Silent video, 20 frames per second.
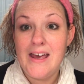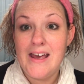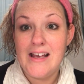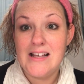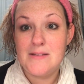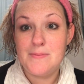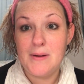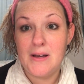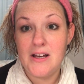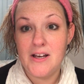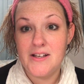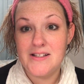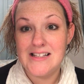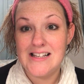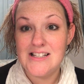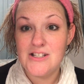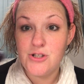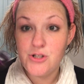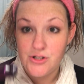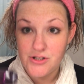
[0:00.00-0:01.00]
is because
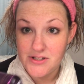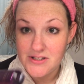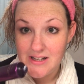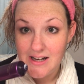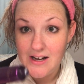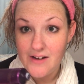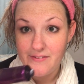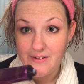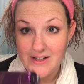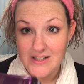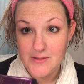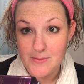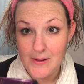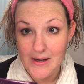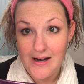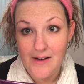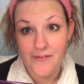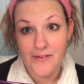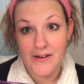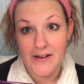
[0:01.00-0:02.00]
it doesn't have
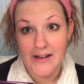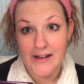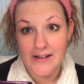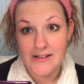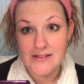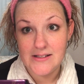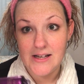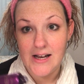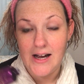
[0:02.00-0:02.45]
SPF in it.